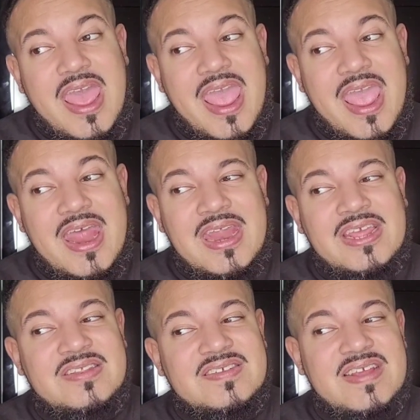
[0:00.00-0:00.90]
And
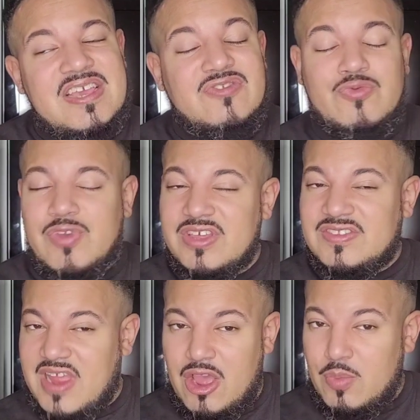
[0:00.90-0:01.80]
in today's
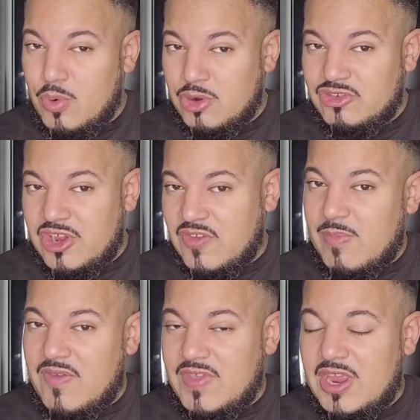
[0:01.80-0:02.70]
restyle portion of
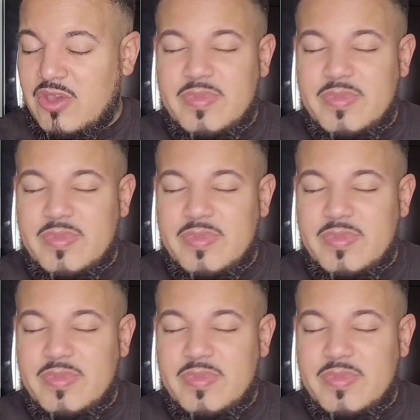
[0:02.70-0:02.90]
my video,